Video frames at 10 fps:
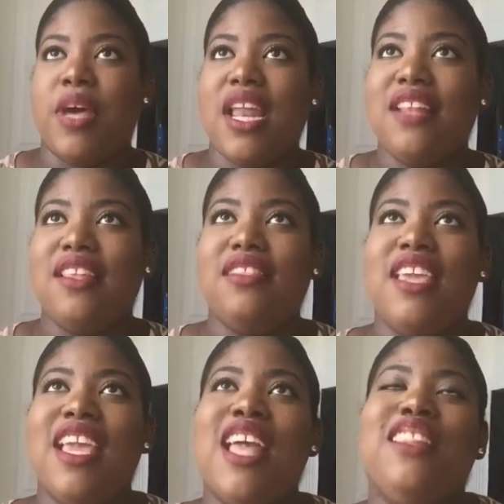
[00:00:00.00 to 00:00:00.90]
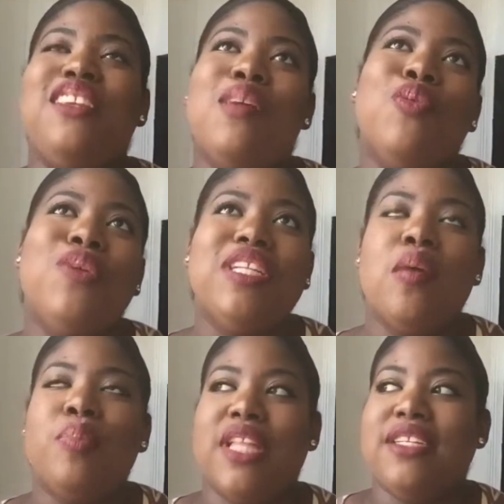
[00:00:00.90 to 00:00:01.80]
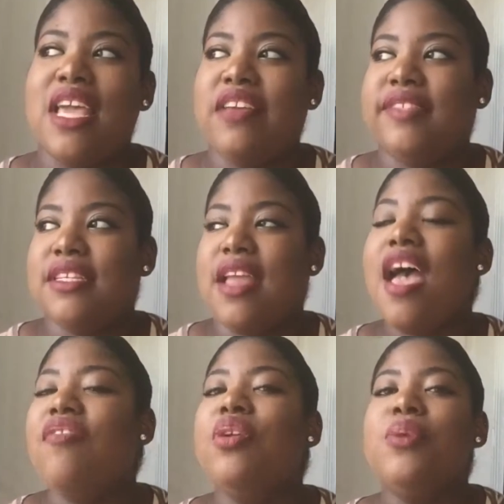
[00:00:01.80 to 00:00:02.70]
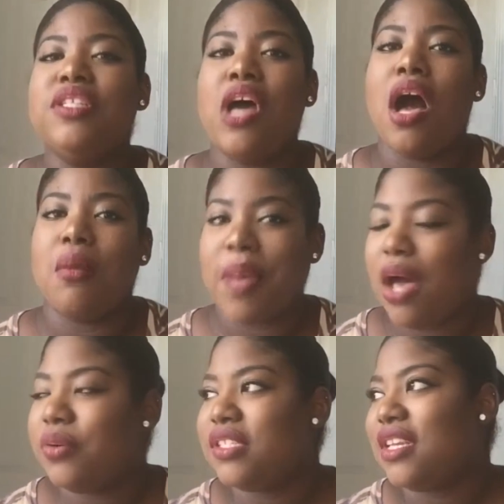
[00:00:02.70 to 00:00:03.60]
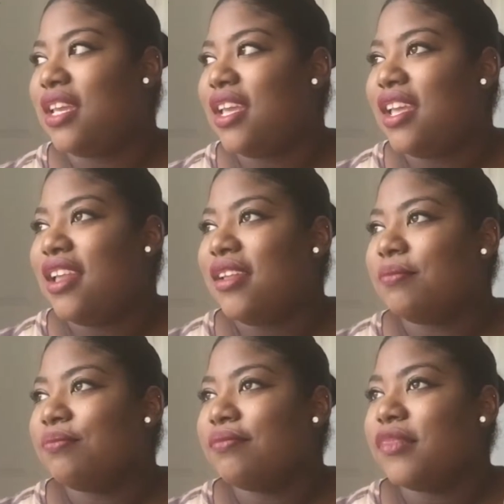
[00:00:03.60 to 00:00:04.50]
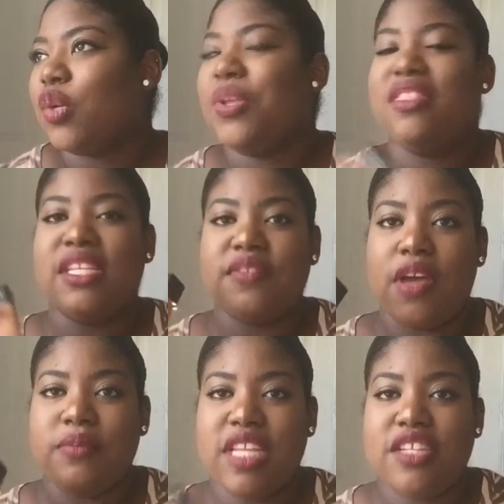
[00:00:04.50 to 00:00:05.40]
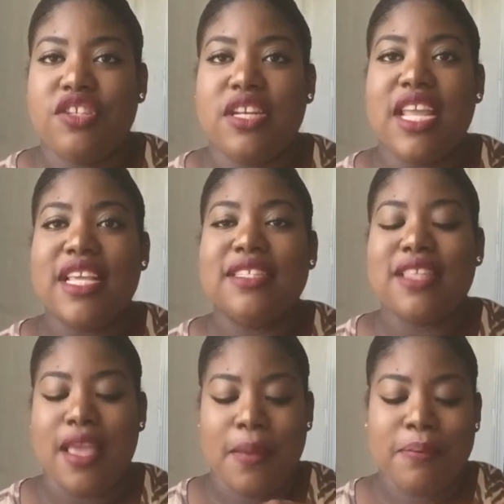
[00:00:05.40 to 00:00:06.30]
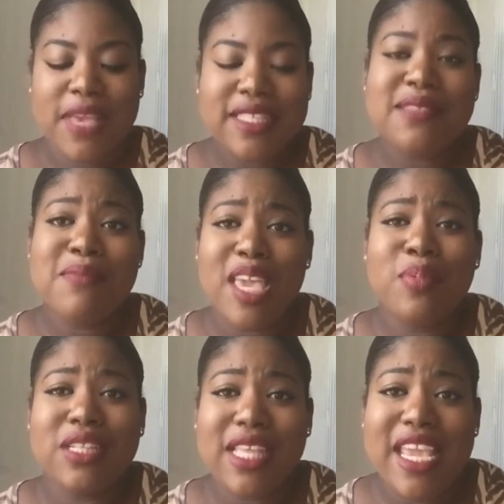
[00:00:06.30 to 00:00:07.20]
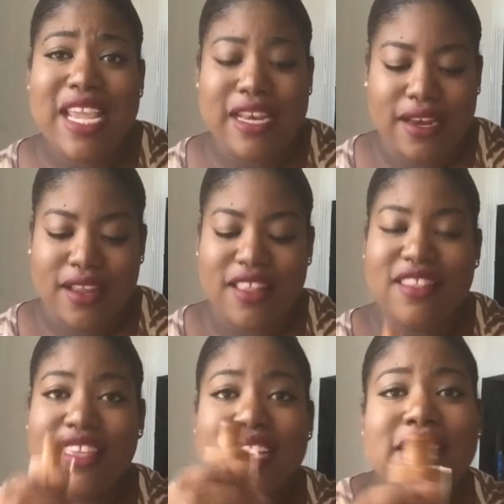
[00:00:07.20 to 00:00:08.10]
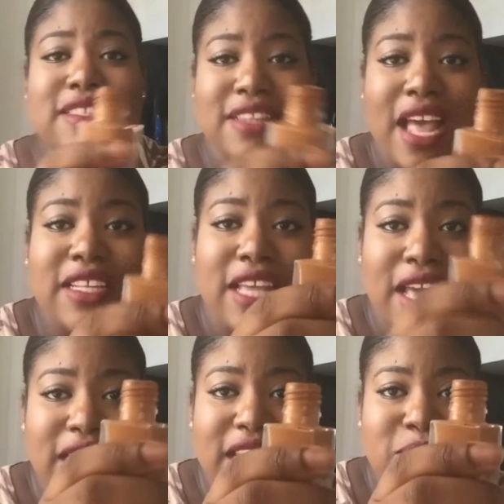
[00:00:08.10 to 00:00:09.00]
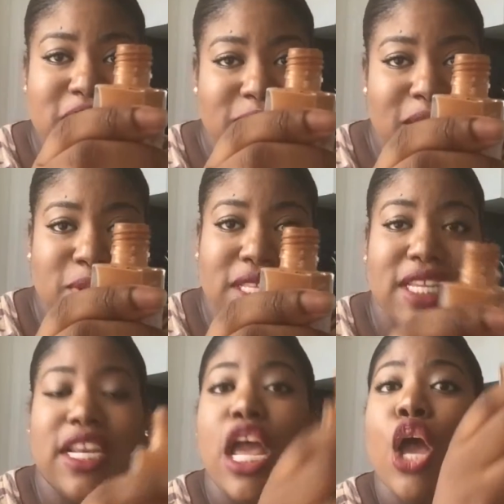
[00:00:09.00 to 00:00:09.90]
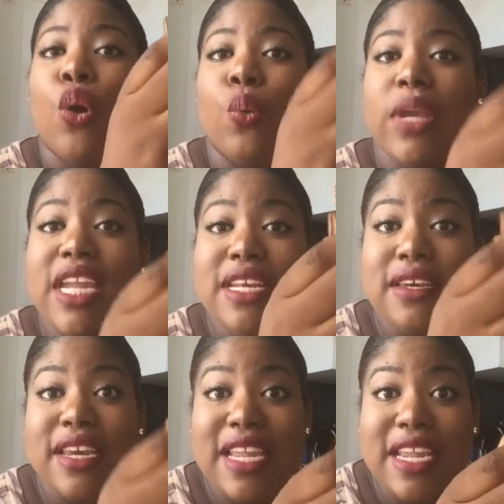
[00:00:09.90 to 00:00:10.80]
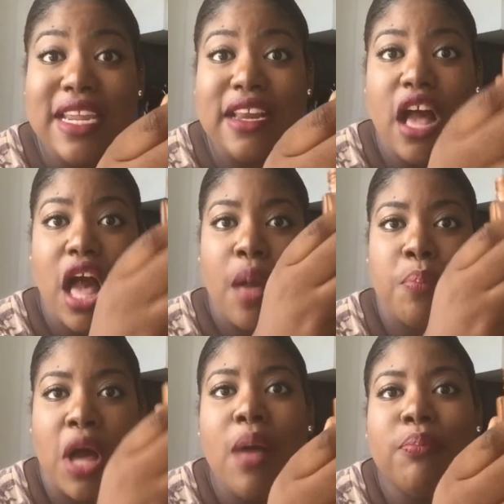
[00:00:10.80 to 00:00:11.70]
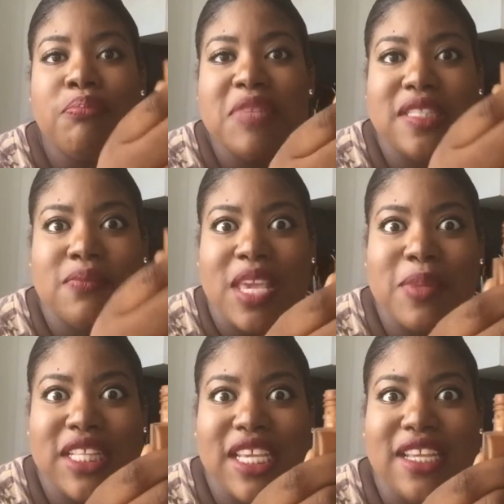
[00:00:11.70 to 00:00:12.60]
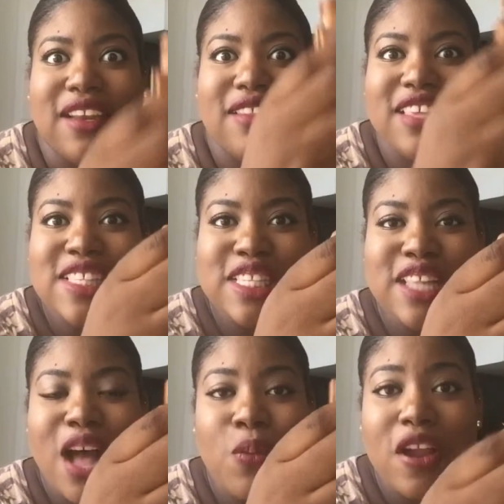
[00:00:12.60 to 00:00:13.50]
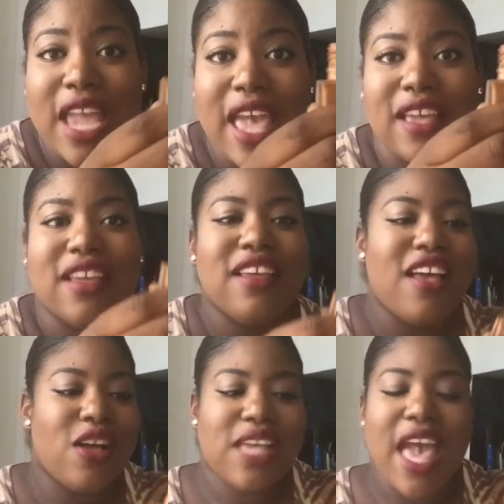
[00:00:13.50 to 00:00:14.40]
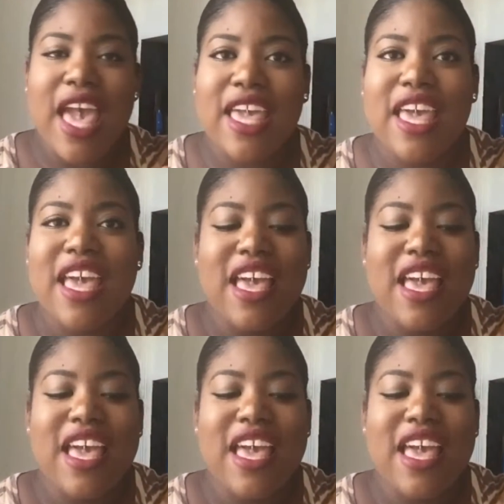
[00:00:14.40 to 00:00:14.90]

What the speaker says: but the thing and the number one complaint I have seen everyone talk about with this foundation is, Miss Maybelline, this is not cutting it, Miss Maybelline. We need a pump, Miss Maybelline. This is not working, okay?